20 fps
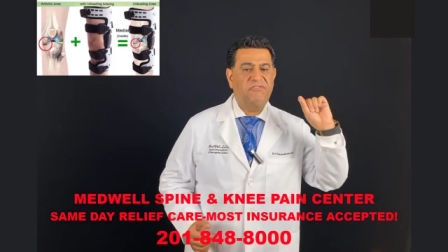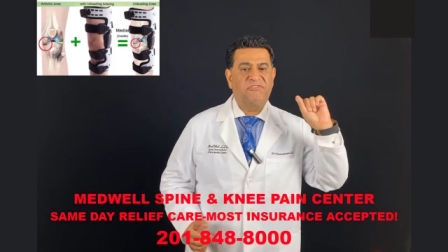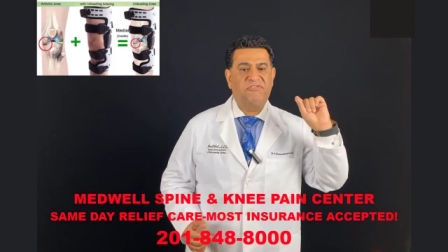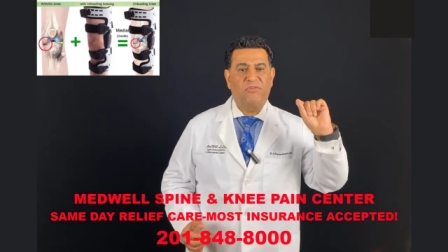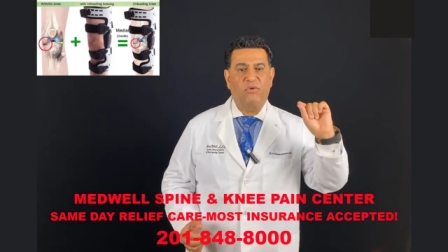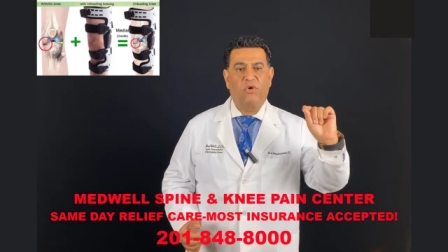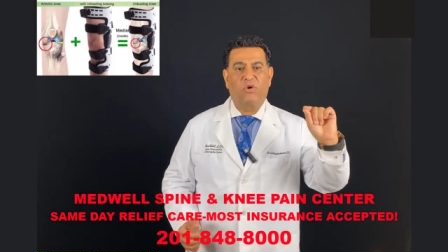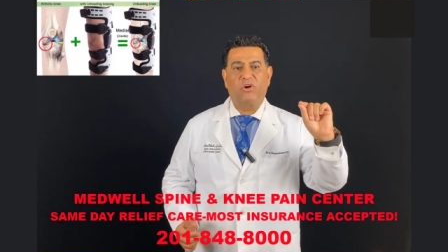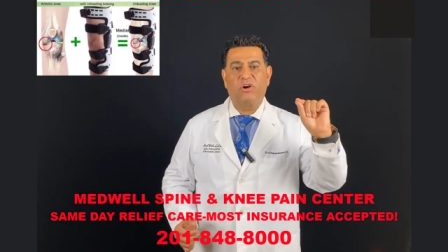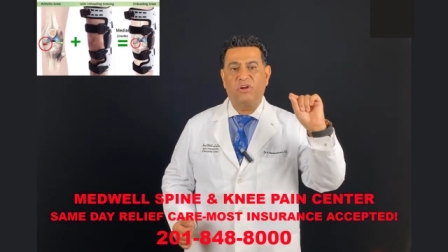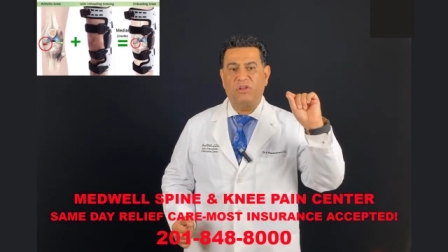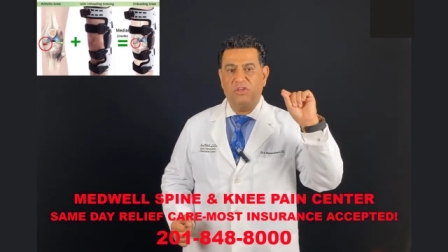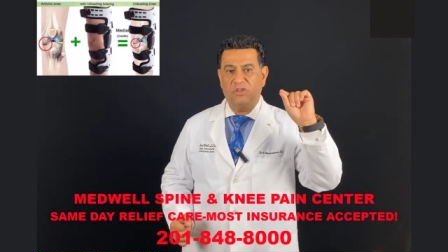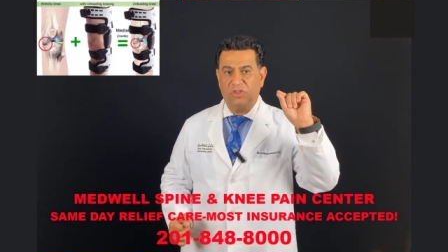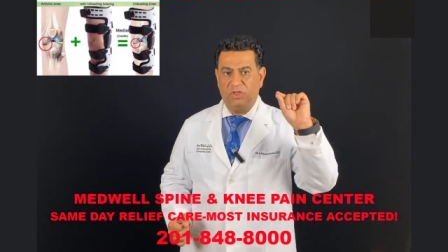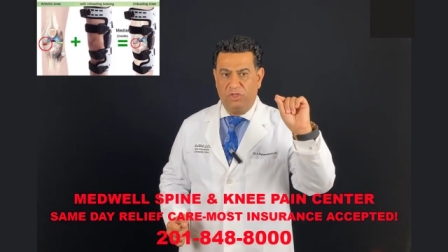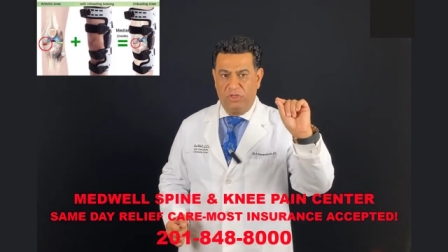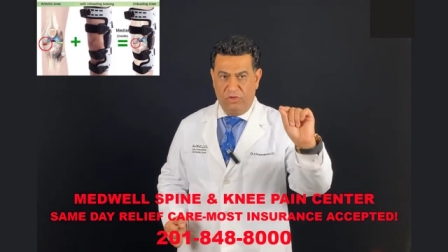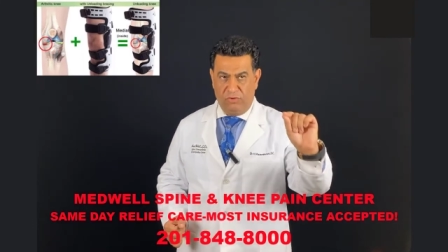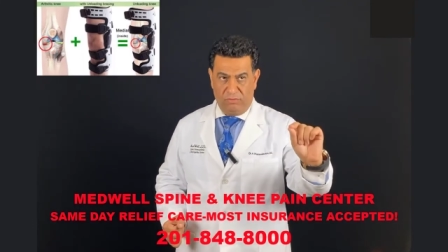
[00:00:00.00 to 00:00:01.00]
for
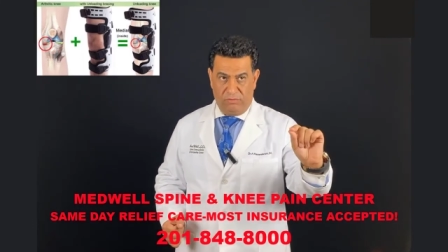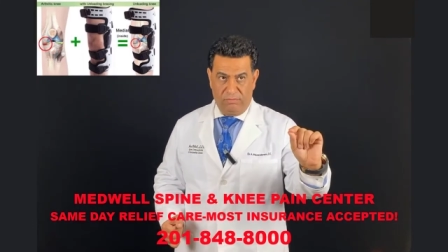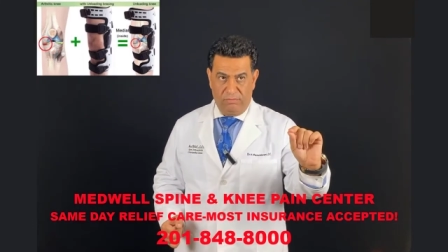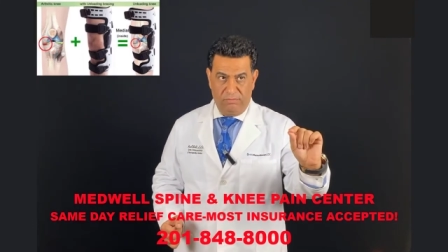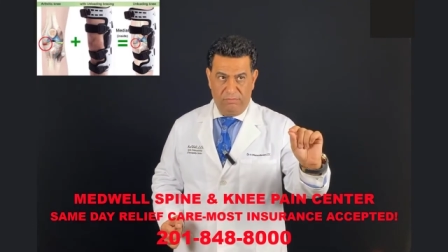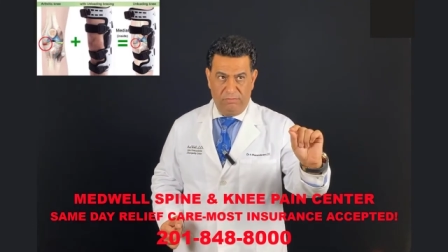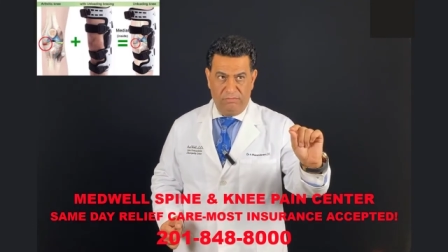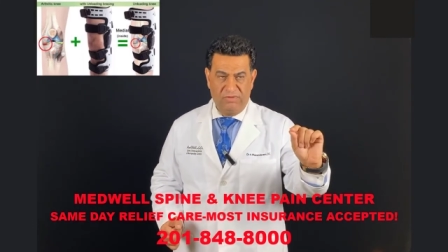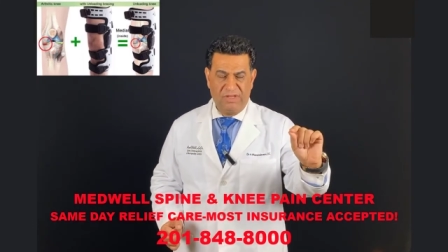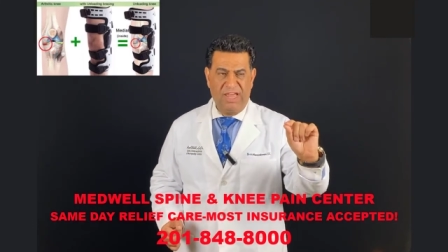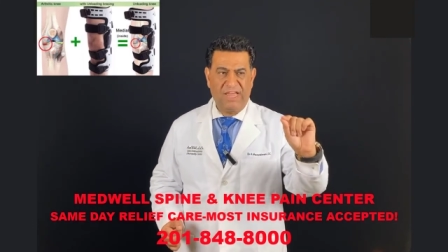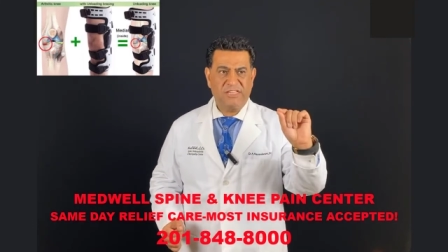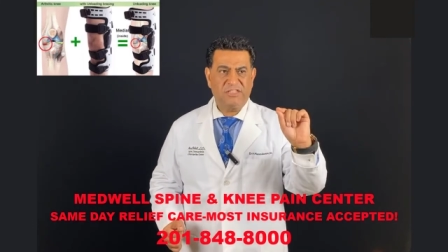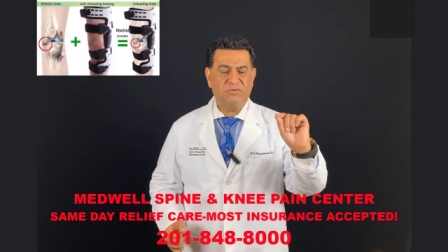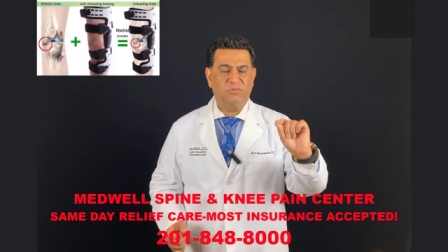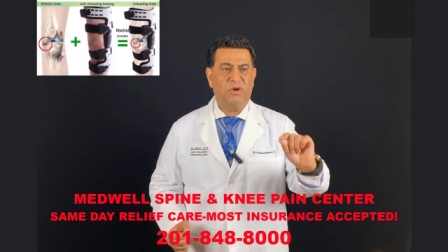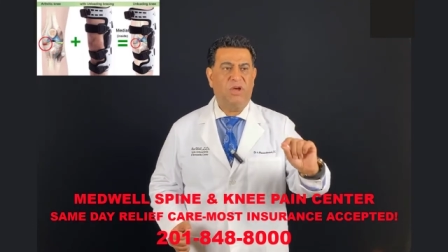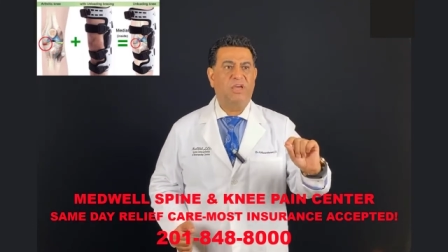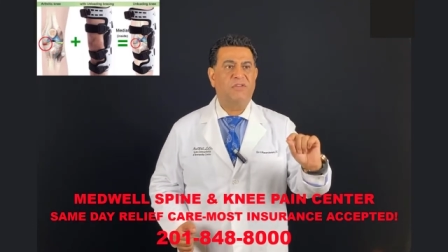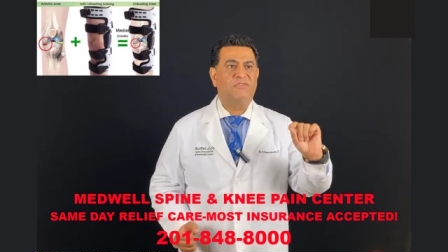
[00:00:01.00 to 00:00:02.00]
you.
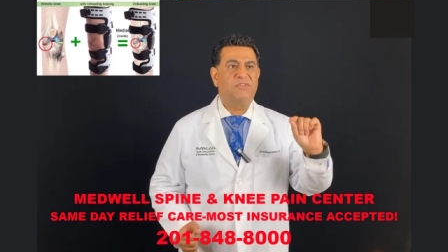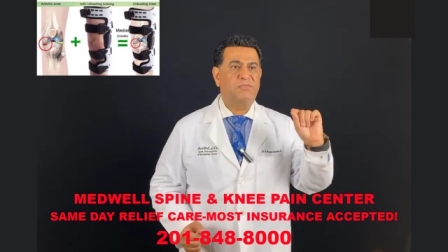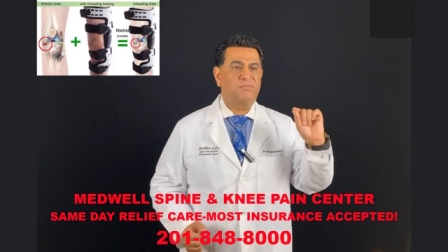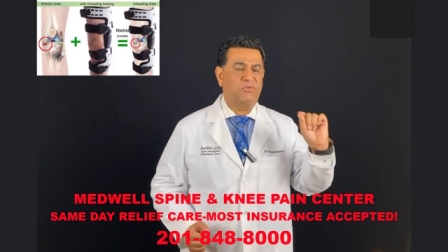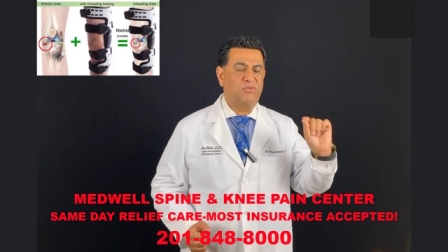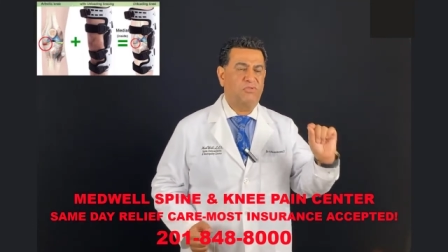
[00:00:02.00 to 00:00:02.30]
That's why we